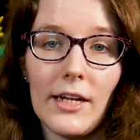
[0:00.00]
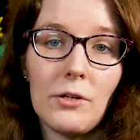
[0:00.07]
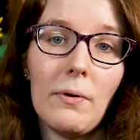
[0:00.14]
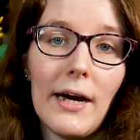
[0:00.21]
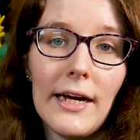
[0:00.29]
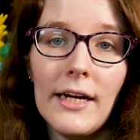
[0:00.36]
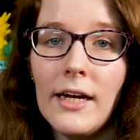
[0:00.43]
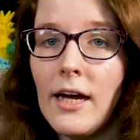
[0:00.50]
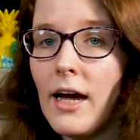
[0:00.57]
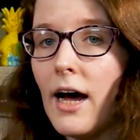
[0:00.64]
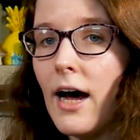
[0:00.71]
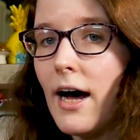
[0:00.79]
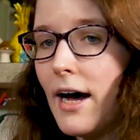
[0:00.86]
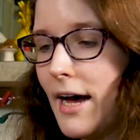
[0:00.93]
that's why.
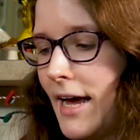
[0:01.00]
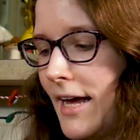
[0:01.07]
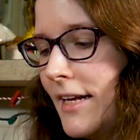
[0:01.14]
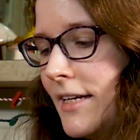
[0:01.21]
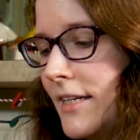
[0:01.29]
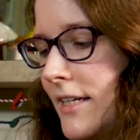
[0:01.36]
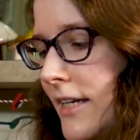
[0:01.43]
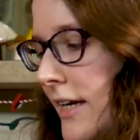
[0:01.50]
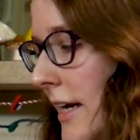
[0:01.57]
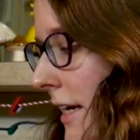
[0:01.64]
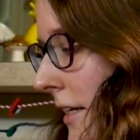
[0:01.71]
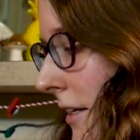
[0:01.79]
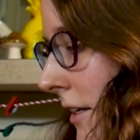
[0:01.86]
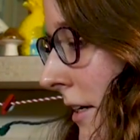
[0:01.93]
Uh, and
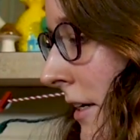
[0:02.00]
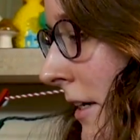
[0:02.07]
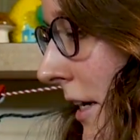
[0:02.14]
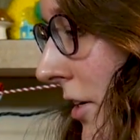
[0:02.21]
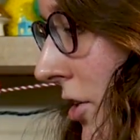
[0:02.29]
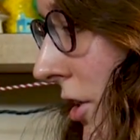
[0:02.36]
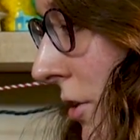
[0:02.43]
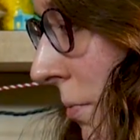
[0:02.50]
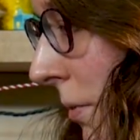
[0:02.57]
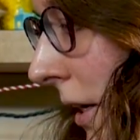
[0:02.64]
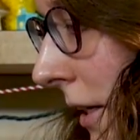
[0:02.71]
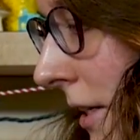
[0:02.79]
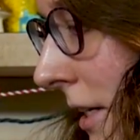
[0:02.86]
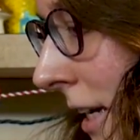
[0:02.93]
it it just
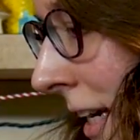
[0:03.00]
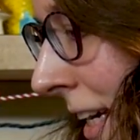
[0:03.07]
works.